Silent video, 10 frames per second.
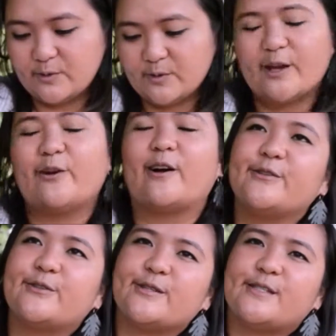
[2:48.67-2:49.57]
Cool, that
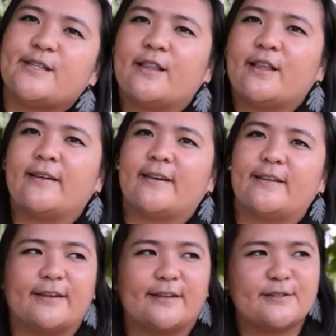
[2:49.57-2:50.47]
crowdsourcing thing
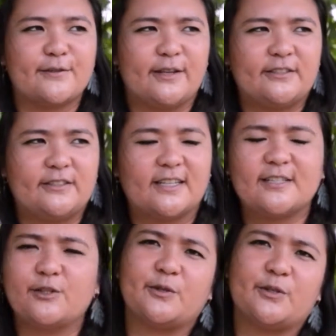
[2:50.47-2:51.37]
I think is really,
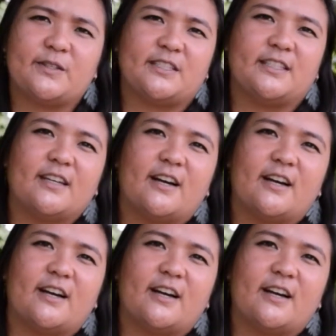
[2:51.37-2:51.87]
that's super unique.